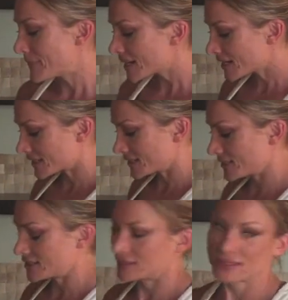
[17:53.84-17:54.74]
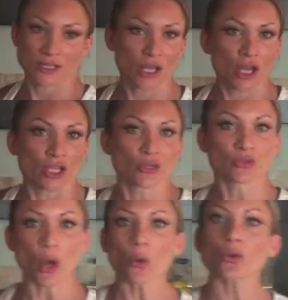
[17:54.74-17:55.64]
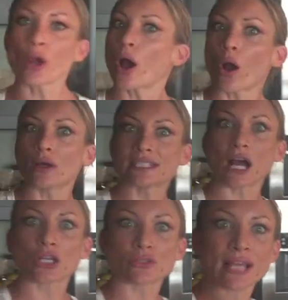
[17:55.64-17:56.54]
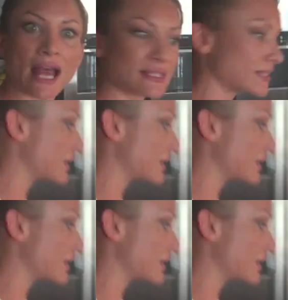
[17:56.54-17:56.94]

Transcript: But you don't know until you test